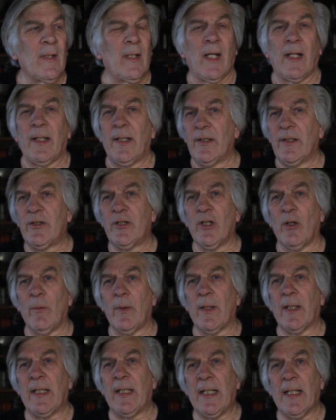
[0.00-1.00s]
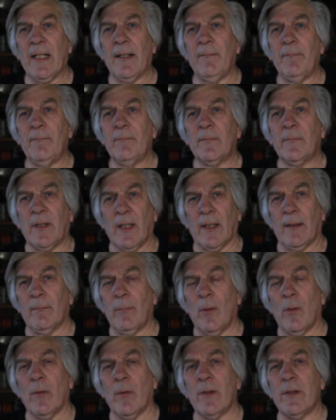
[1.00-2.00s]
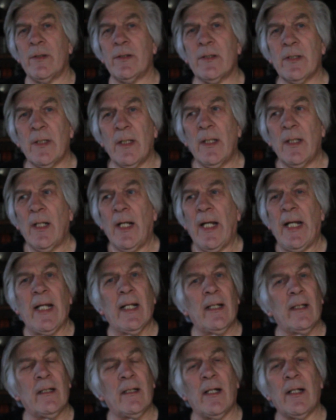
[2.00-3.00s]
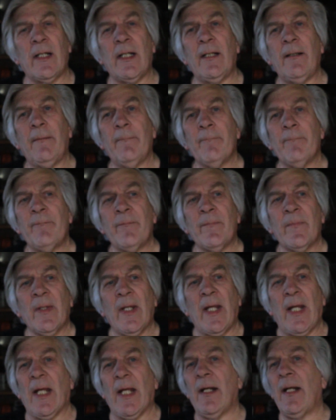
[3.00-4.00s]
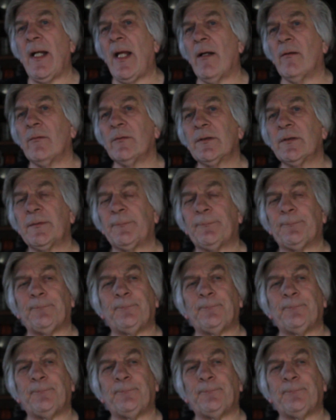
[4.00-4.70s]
I didn't show it again. Cutting boards, hand cutting, and nails.